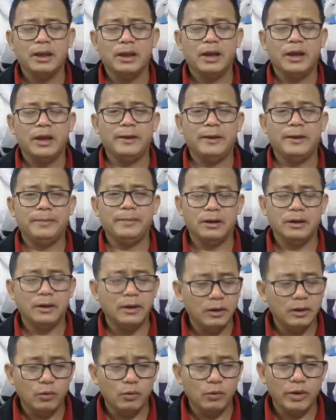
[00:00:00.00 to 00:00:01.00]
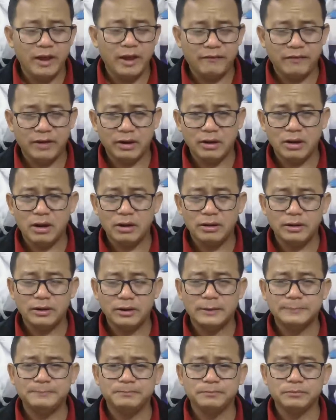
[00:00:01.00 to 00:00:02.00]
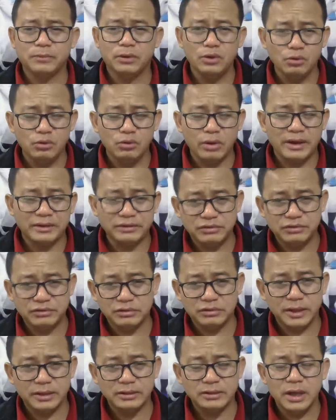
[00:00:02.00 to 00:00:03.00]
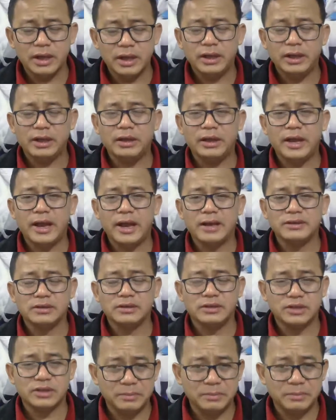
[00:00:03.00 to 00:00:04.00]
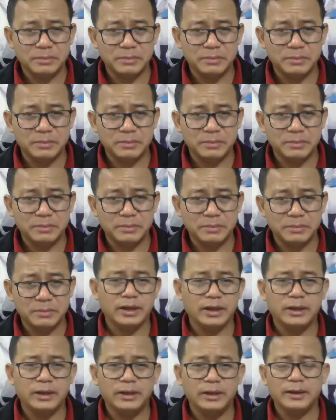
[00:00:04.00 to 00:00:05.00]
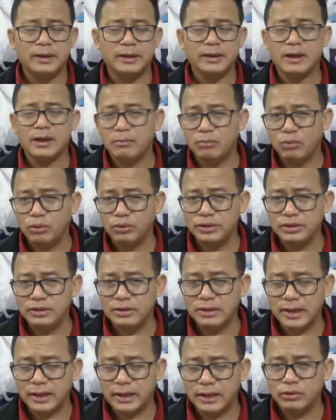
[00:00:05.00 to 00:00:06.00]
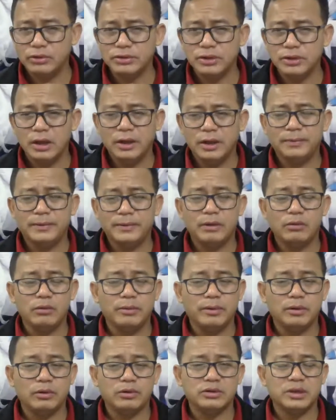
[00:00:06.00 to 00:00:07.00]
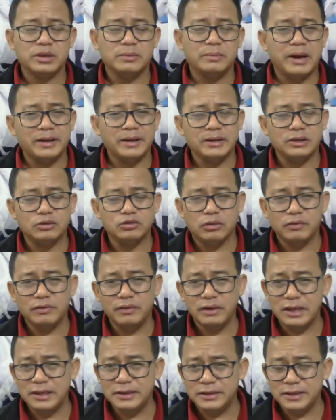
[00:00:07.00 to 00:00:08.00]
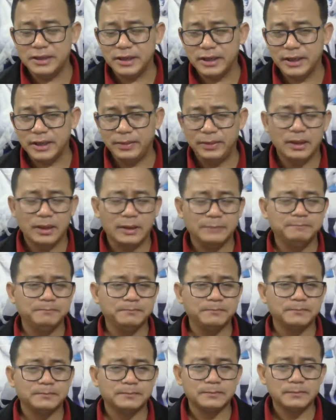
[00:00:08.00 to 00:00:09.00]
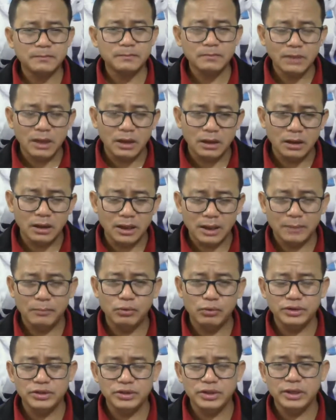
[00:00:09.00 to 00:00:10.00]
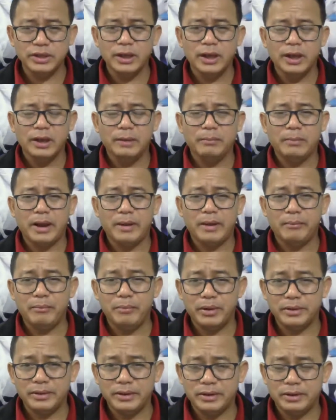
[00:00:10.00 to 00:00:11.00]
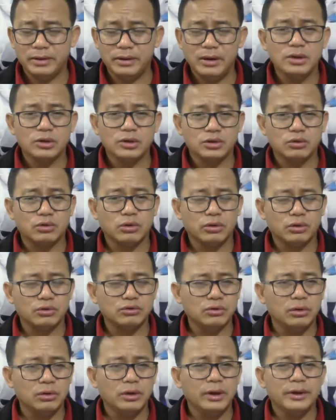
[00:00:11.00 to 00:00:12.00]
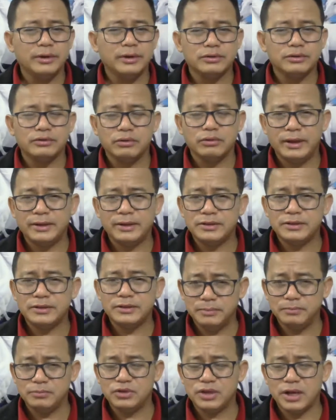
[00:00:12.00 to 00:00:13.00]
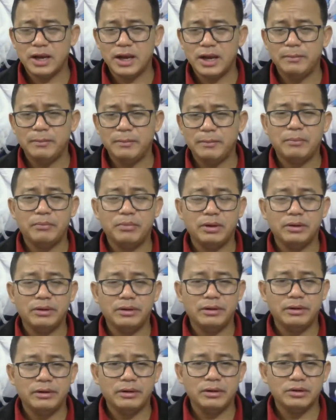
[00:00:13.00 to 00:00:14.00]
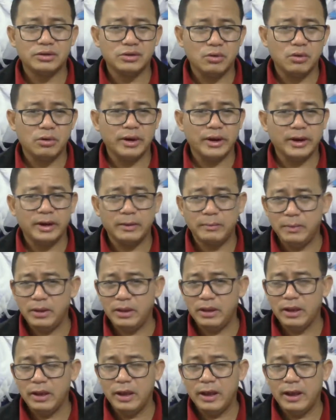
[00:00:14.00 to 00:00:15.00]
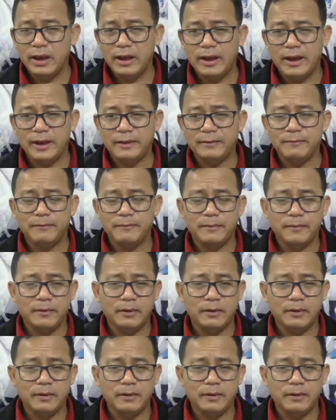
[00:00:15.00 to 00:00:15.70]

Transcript: And we have another new entrant as a send button host in Cambodian language that will be hosted by the top leader in the community. My brother Scott also. So at the same time, my brother Scott and me had